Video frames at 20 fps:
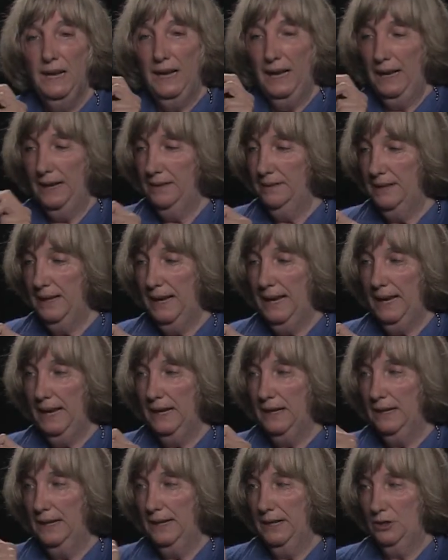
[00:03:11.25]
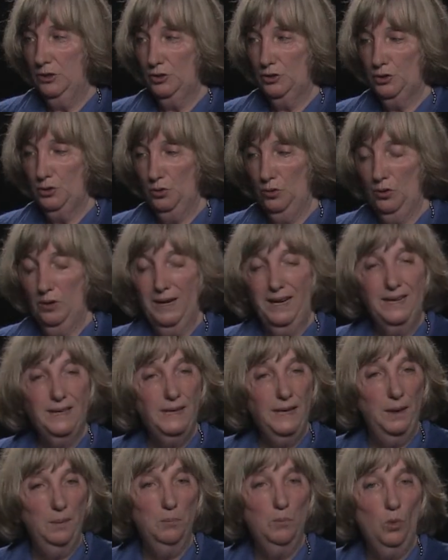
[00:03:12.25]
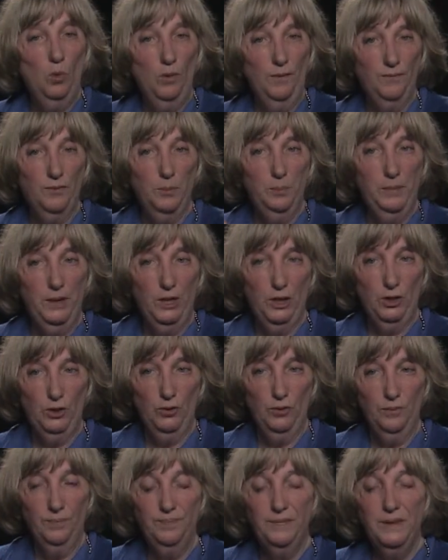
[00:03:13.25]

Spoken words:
and the hand literature and get more familiar.